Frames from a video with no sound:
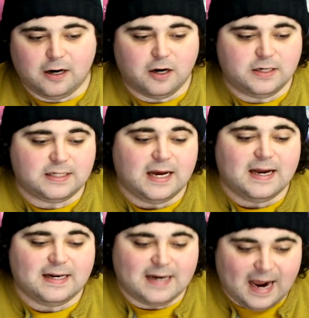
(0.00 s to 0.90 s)
yards,
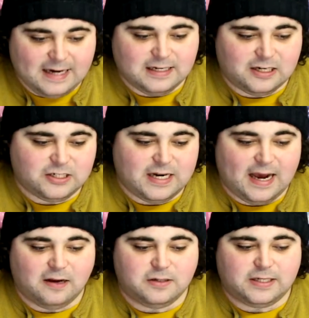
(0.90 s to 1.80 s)
9
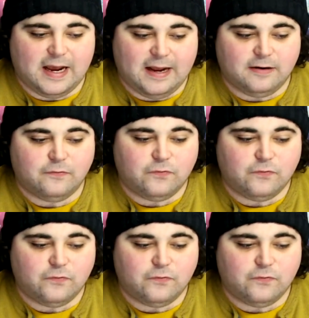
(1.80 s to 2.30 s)
touchdowns, and